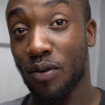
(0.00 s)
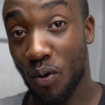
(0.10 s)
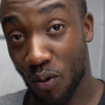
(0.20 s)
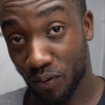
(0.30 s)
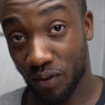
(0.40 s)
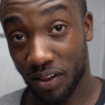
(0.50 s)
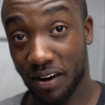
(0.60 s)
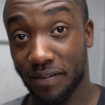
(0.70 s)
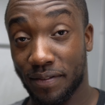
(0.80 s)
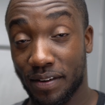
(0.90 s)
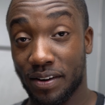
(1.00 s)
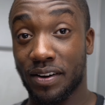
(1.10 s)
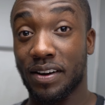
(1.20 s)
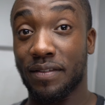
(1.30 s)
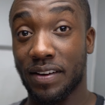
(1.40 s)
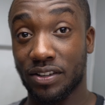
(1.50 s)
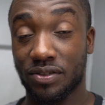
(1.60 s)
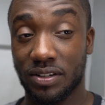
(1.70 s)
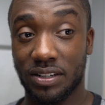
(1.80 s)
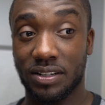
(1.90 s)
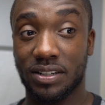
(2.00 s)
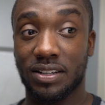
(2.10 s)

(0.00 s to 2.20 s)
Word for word: over that fear eventually.